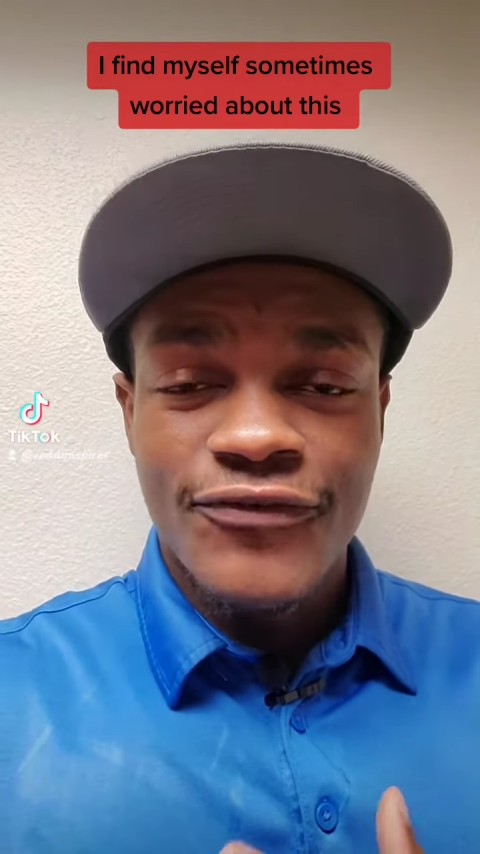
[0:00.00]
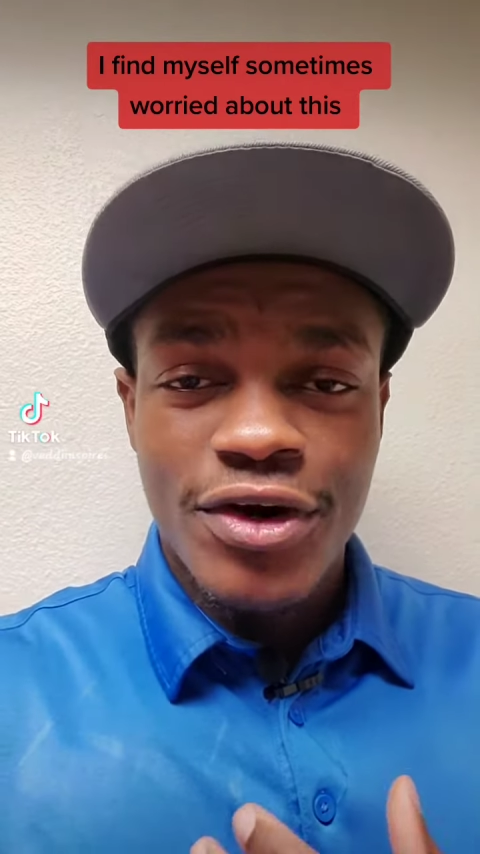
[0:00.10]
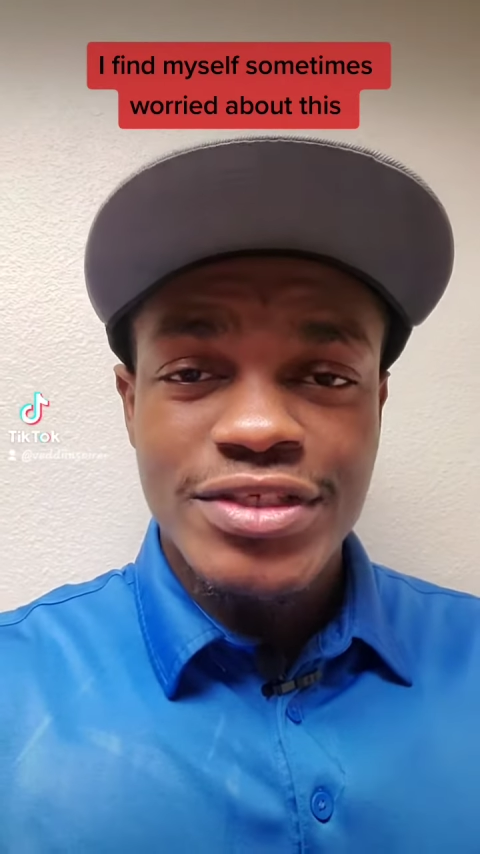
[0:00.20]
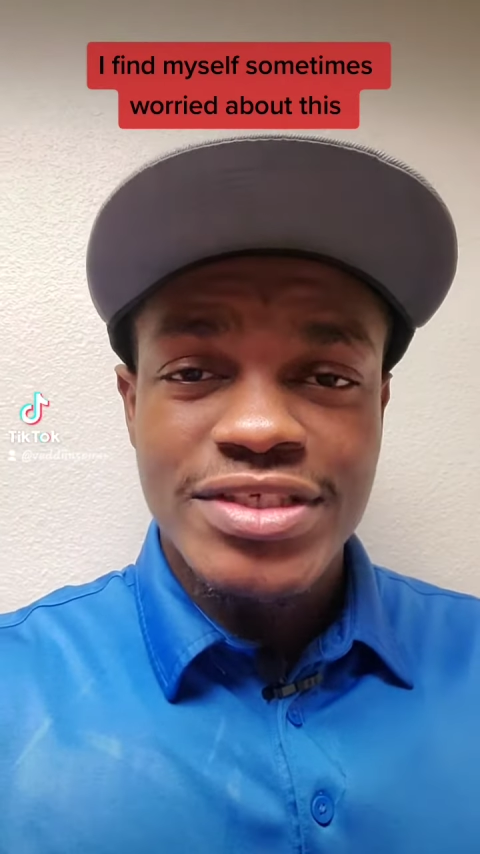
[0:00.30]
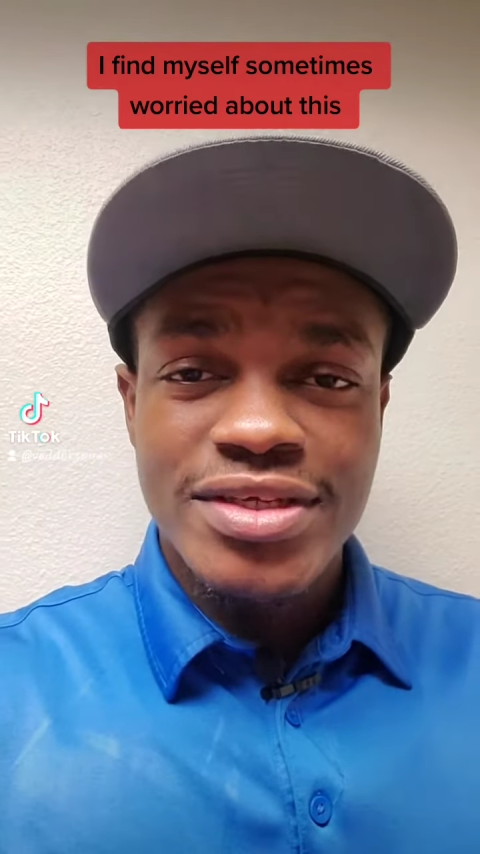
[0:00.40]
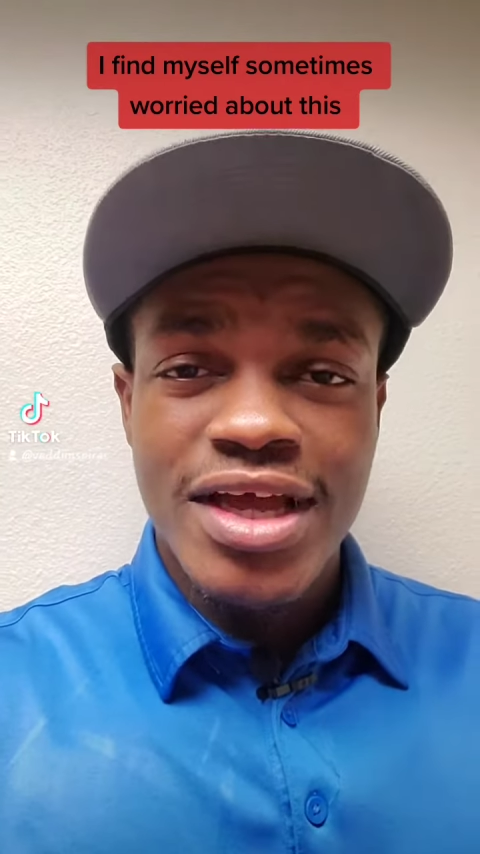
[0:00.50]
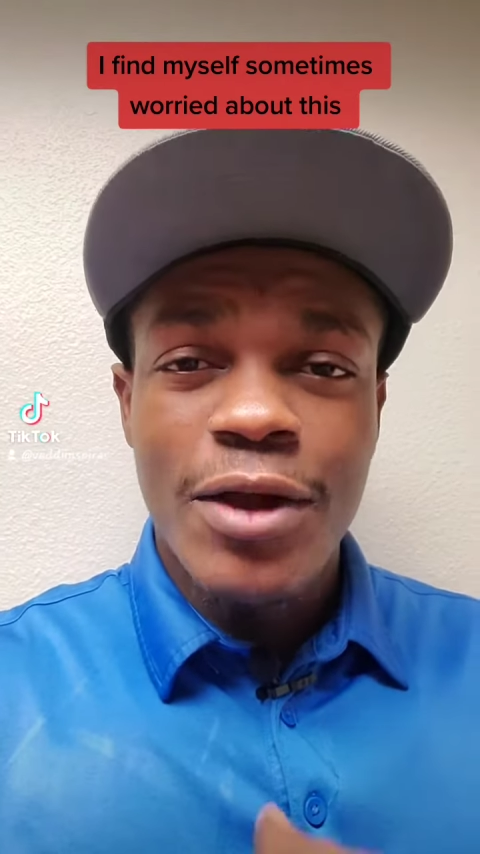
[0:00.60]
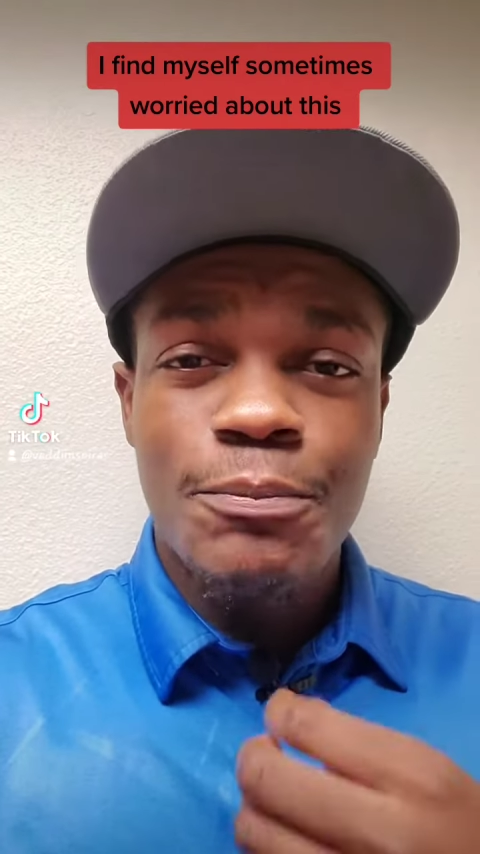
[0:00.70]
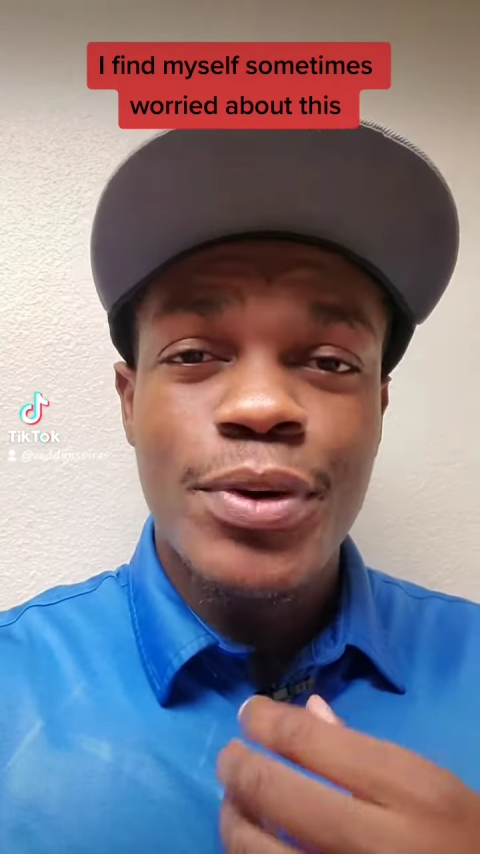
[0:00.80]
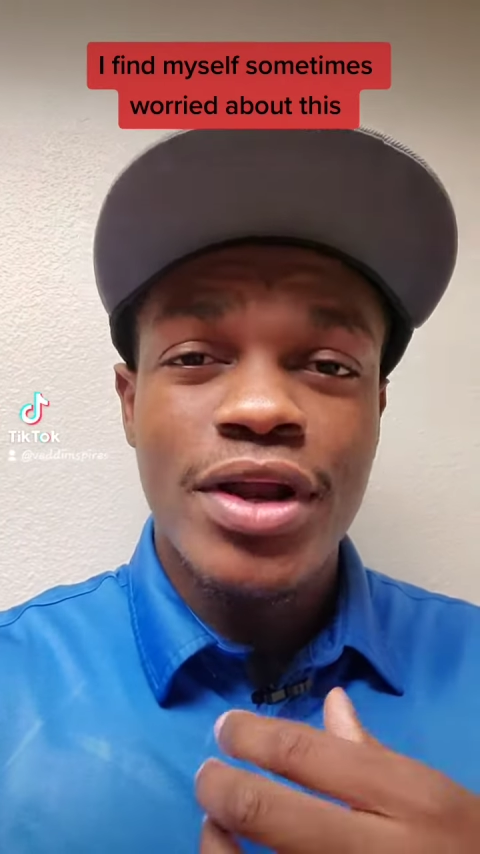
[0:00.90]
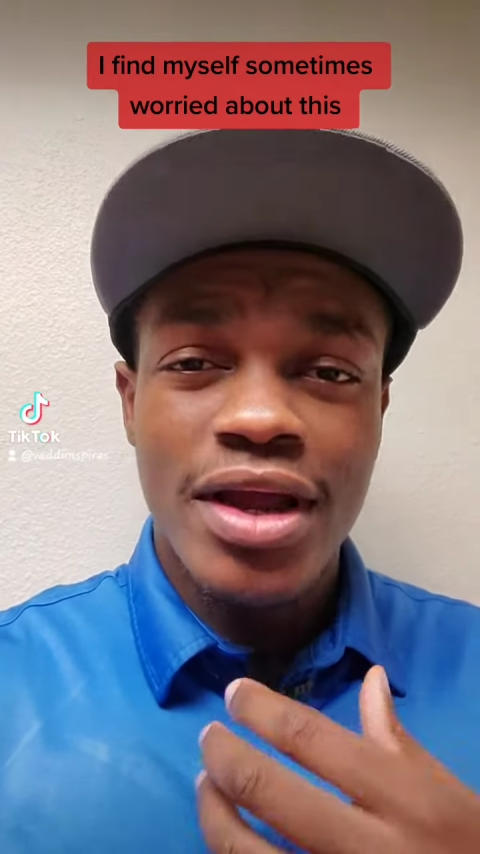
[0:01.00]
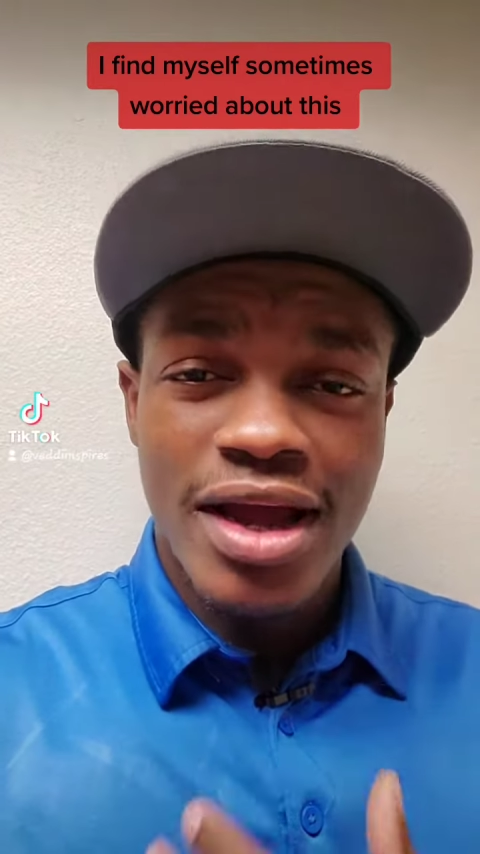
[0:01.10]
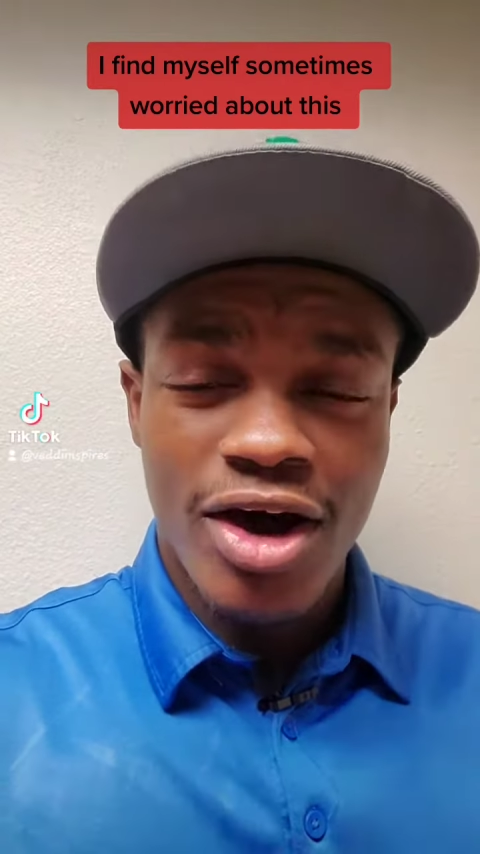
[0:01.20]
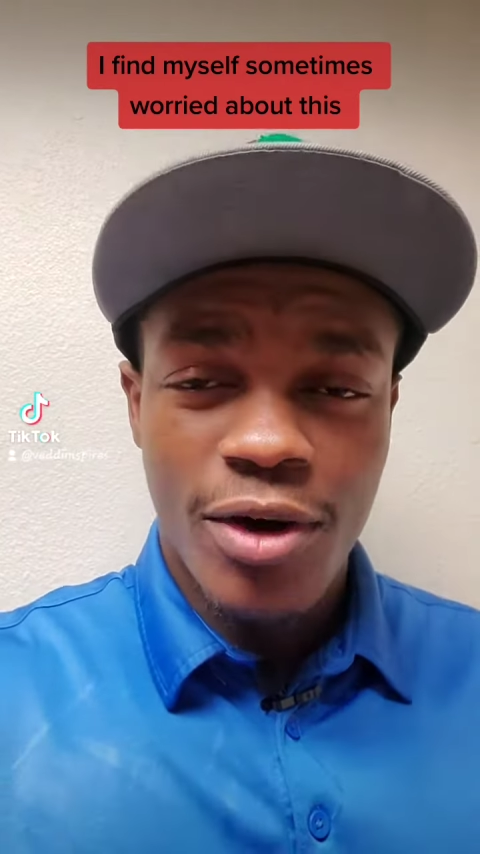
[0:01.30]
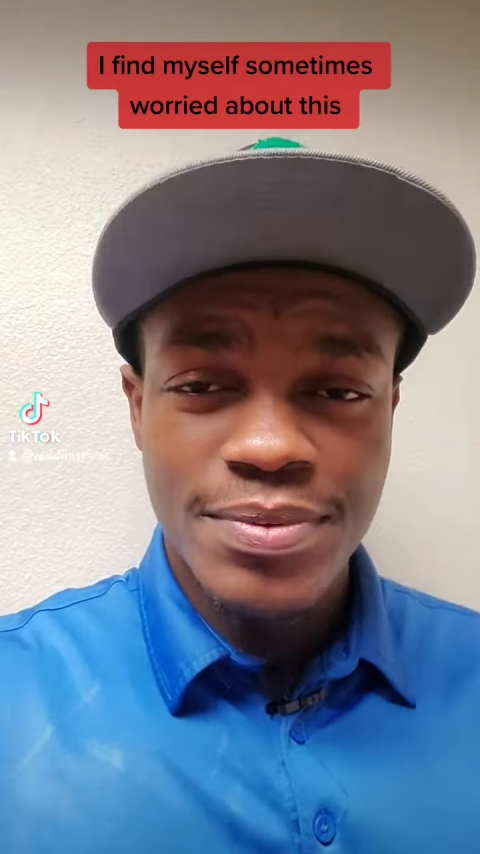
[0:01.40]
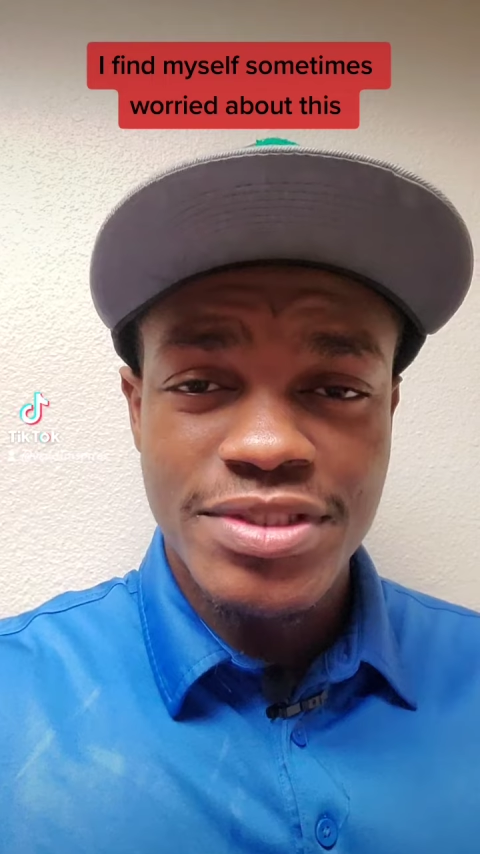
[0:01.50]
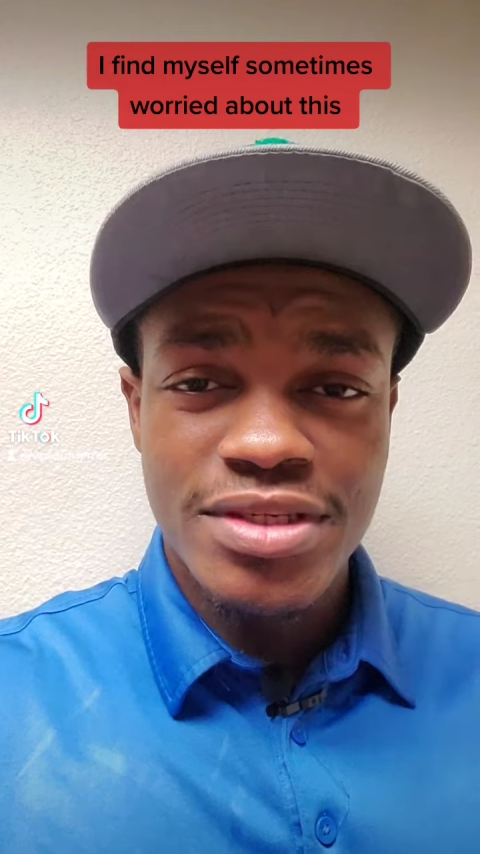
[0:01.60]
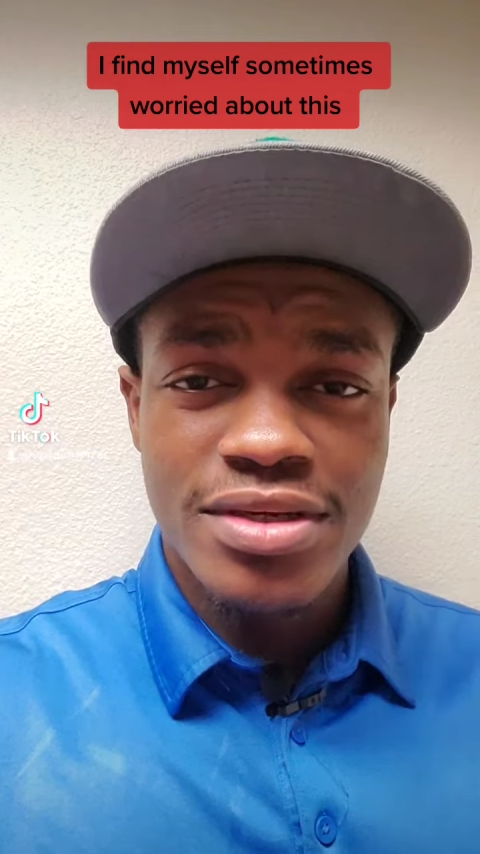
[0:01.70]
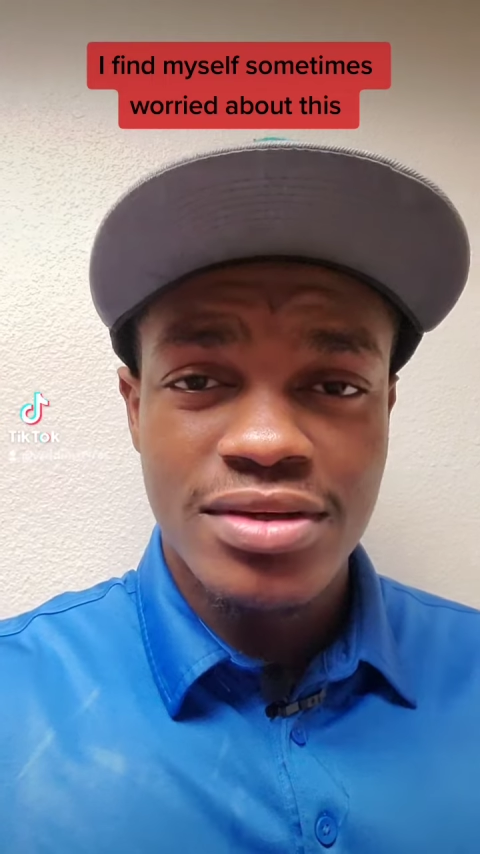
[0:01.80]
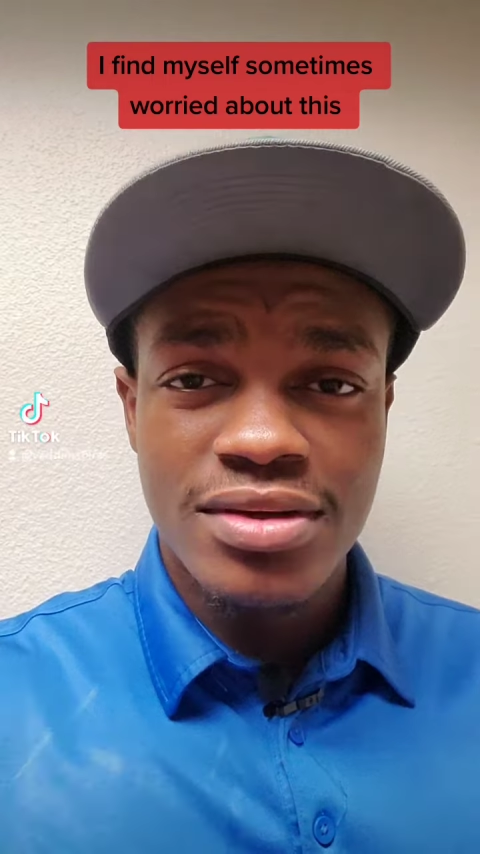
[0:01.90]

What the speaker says: first, a prayer helps.